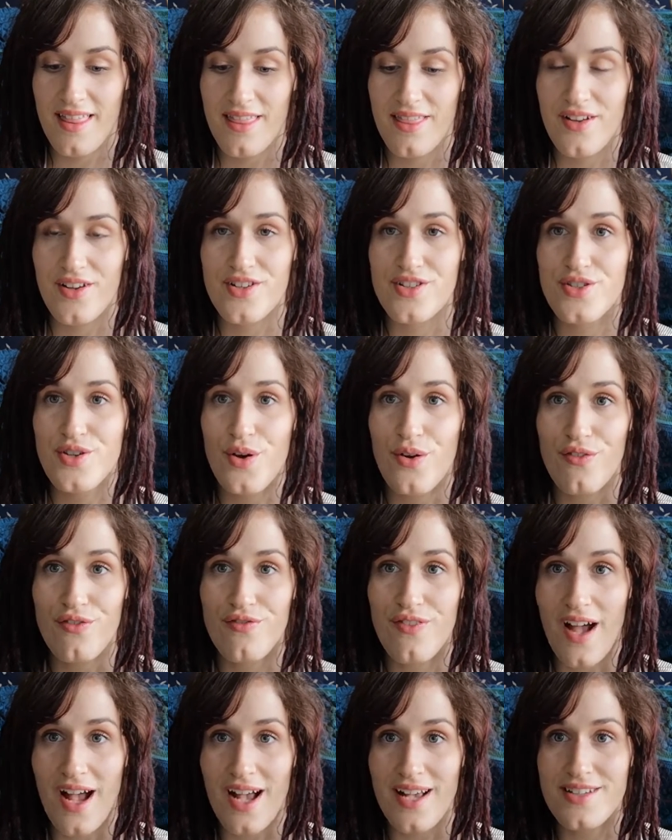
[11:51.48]
there's no
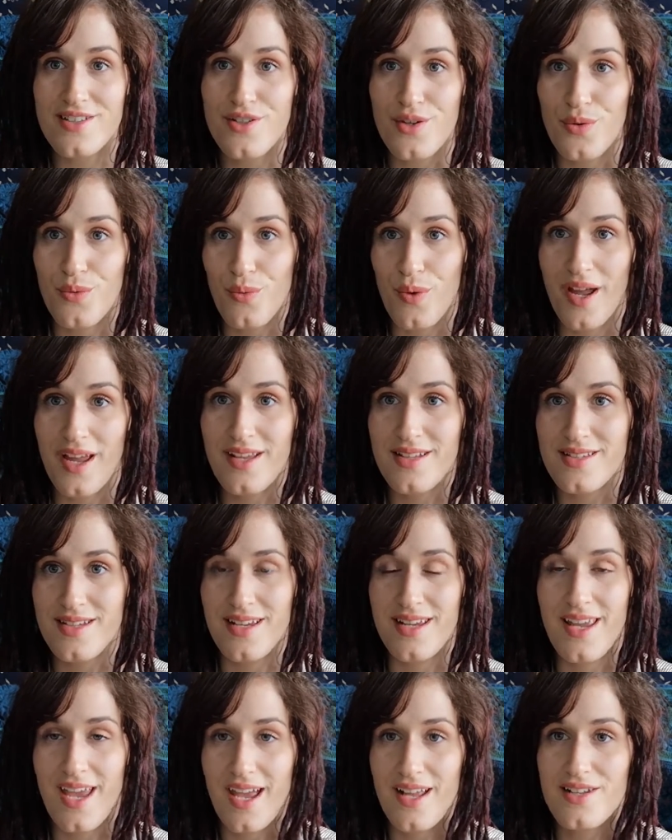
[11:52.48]
faster way to
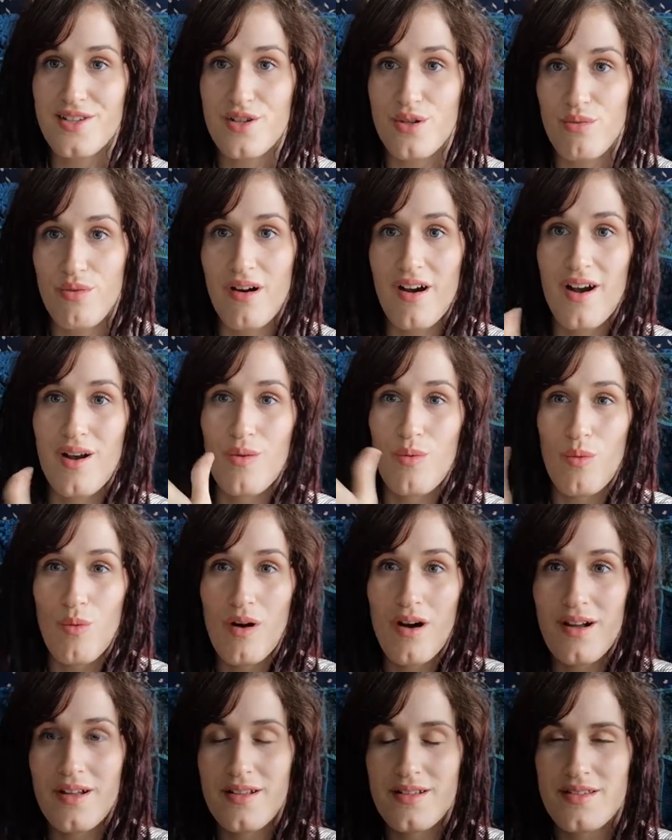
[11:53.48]
get to where I
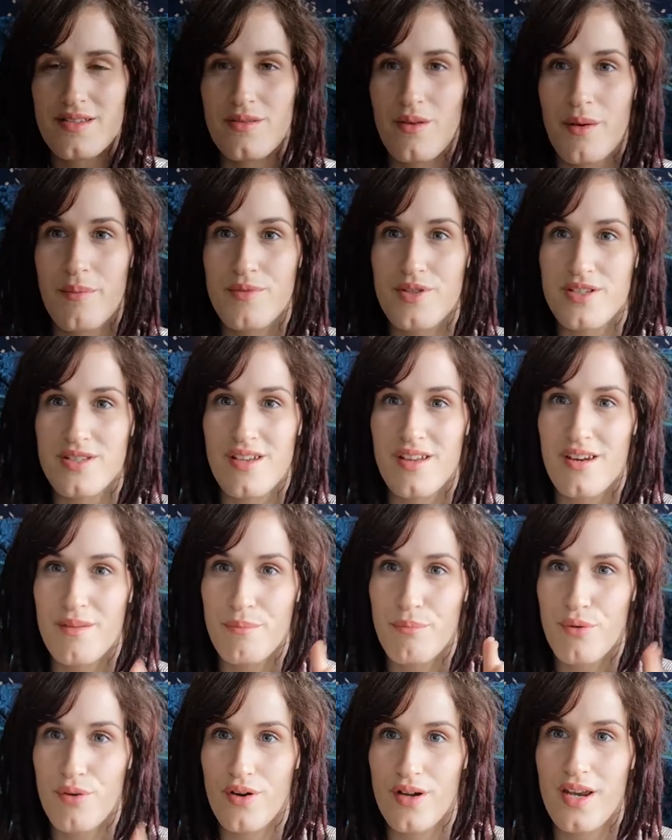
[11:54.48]
want, so I'm just gonna
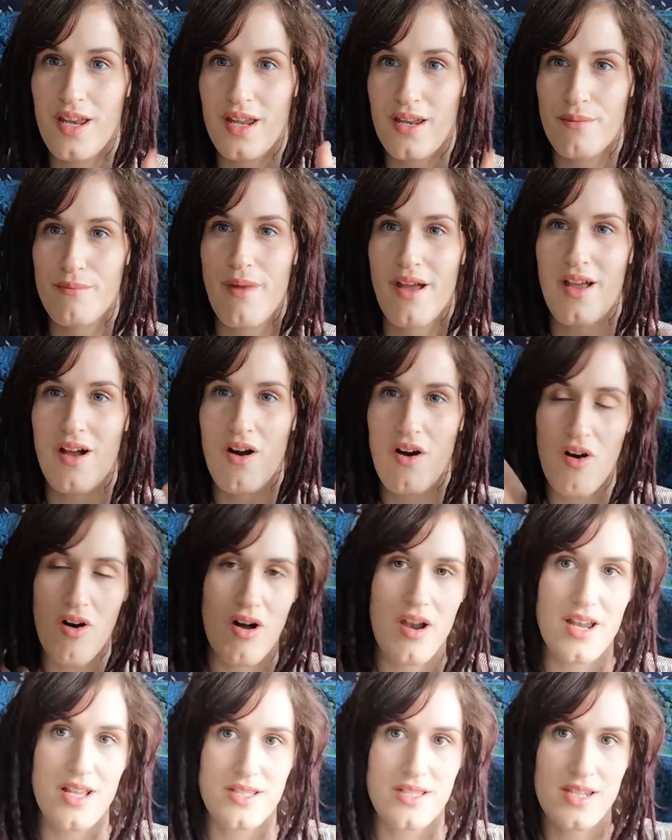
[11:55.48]
put in my
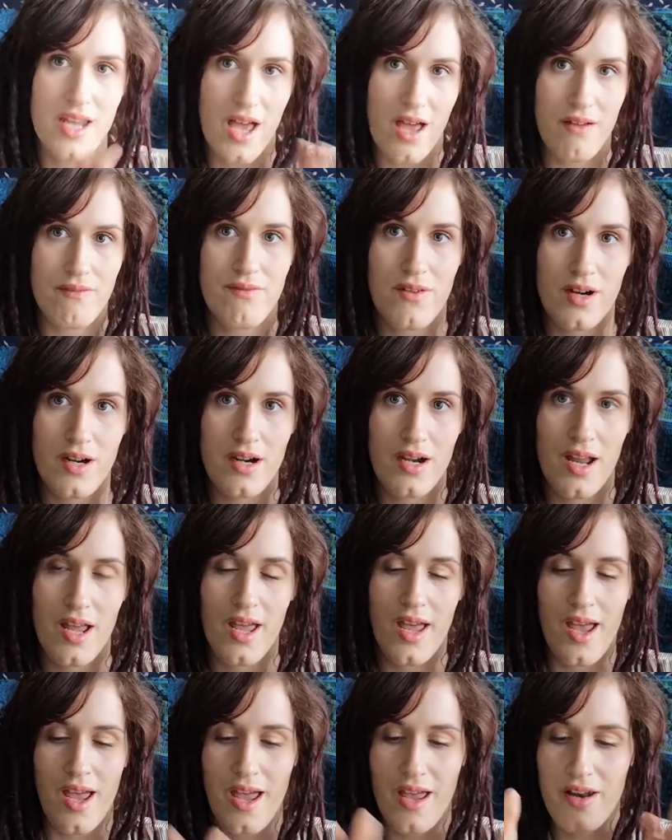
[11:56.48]
honest effort
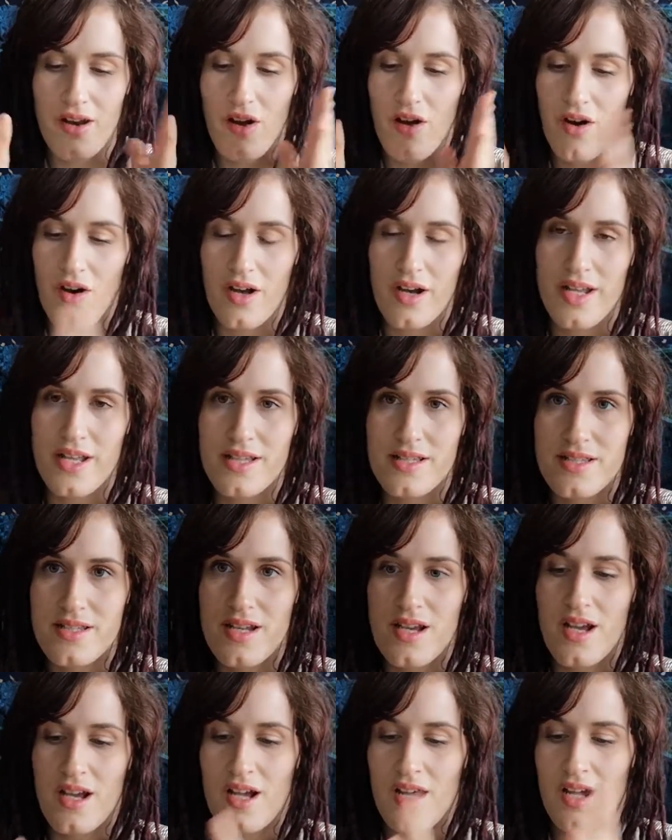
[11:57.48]
and honest
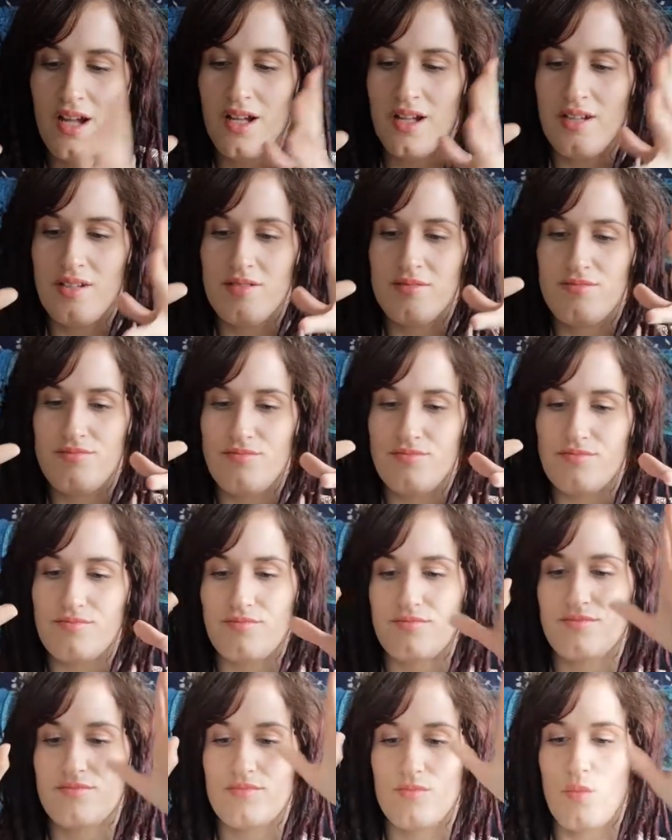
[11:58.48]

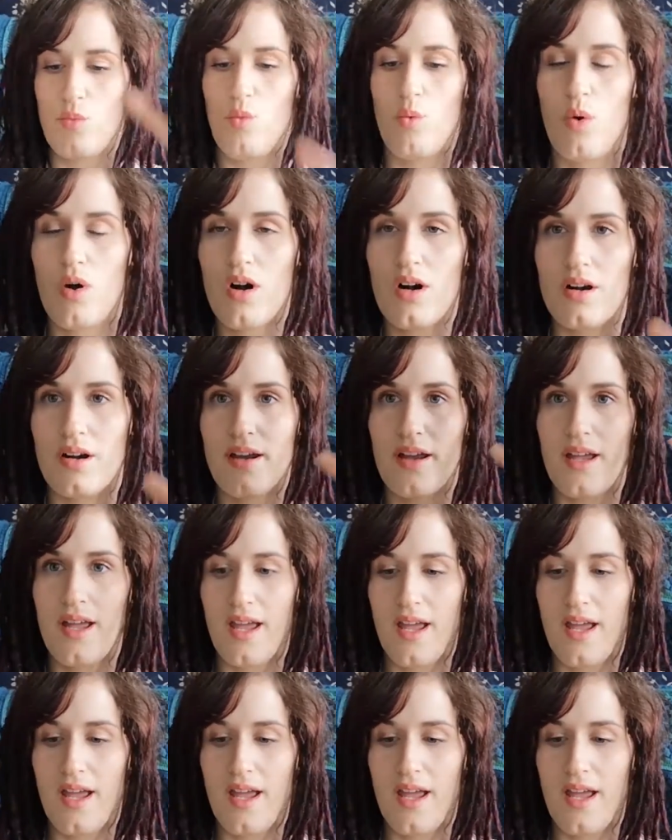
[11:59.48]
work